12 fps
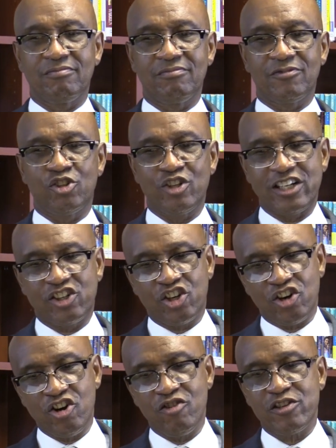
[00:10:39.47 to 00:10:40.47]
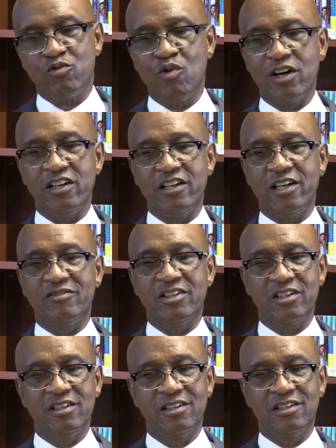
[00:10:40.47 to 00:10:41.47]
to encourage one
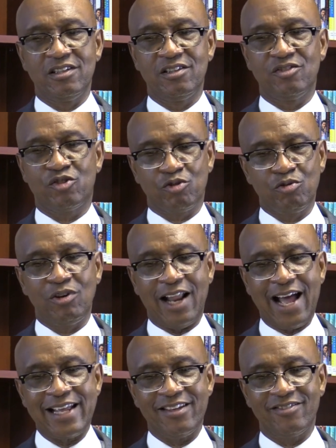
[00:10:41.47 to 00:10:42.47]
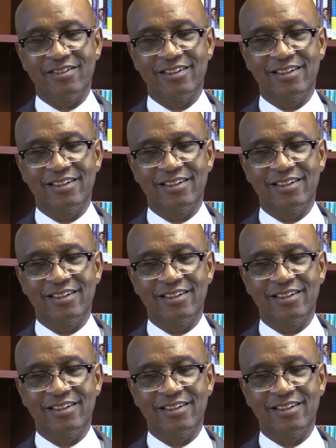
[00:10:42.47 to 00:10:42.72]
another through life.